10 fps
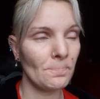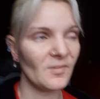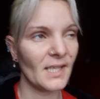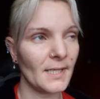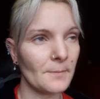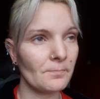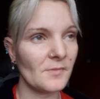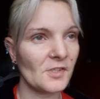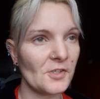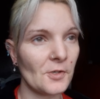
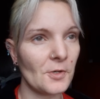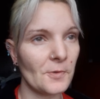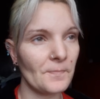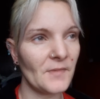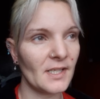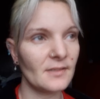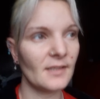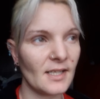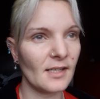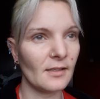So
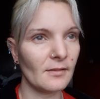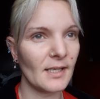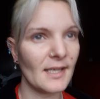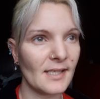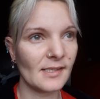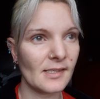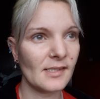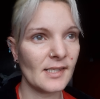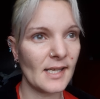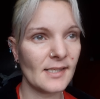I'll
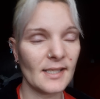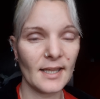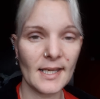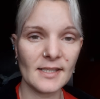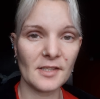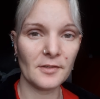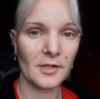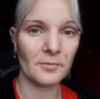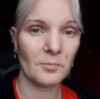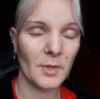assess it later
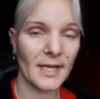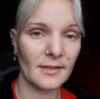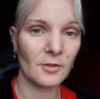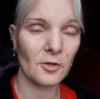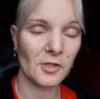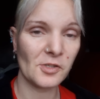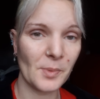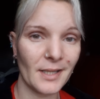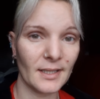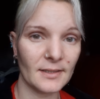on when all the
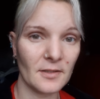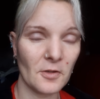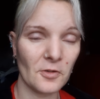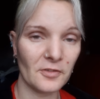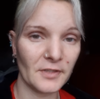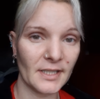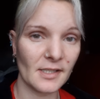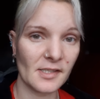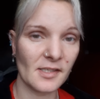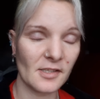swelling and all the
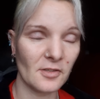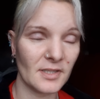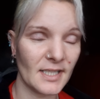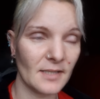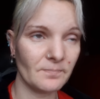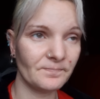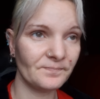redness has gone down.